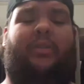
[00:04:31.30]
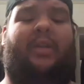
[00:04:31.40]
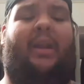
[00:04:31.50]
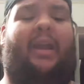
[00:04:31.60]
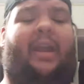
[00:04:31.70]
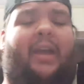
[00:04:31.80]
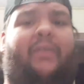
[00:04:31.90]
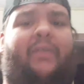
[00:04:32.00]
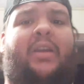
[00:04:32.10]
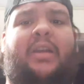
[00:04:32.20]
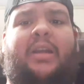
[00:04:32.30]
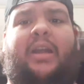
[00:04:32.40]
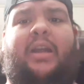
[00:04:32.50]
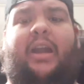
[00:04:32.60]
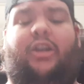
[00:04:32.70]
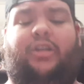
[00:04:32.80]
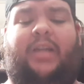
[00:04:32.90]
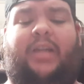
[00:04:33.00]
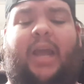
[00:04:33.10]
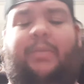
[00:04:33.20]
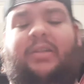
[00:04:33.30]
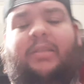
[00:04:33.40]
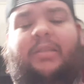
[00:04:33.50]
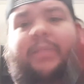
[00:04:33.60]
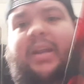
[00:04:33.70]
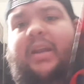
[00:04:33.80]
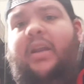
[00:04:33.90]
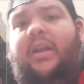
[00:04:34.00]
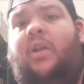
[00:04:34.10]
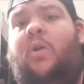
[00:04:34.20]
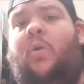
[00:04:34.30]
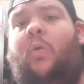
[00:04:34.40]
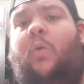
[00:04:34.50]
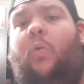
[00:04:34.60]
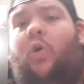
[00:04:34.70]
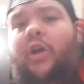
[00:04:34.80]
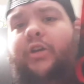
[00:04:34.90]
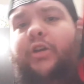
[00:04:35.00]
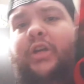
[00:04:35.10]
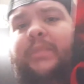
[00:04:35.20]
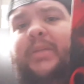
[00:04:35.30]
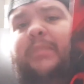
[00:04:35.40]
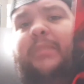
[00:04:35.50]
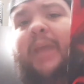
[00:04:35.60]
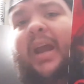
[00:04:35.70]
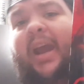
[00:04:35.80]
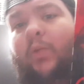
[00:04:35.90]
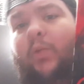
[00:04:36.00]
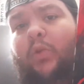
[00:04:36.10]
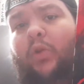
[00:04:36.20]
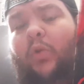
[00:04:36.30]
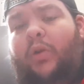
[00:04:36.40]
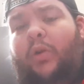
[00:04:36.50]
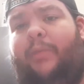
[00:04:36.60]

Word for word: I have, and it just happened to be War on Christmas by Edward Lorn.